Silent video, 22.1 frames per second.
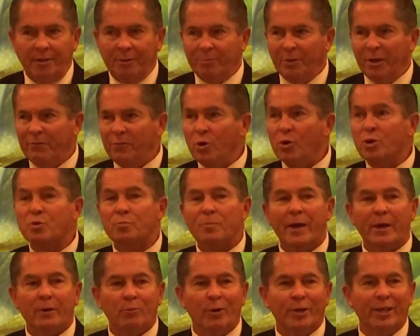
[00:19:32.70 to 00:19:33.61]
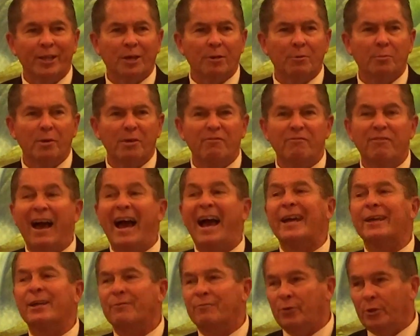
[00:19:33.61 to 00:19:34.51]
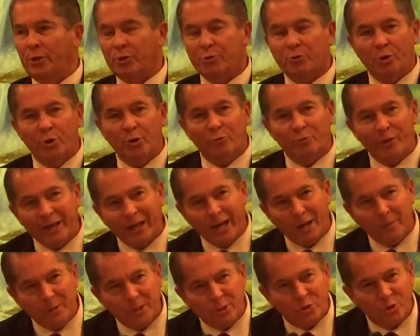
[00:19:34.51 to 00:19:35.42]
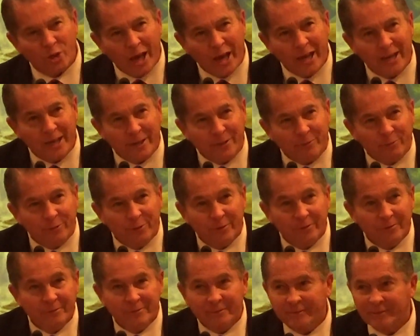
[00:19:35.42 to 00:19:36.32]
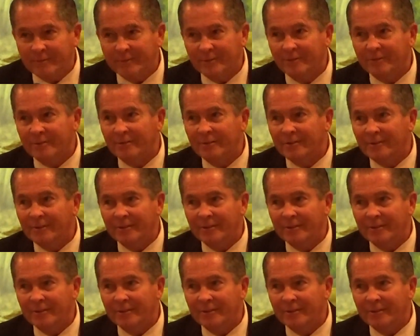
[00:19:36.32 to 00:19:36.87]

But if you expect one of them to be valued for the truth, they've got to be saved. That's right.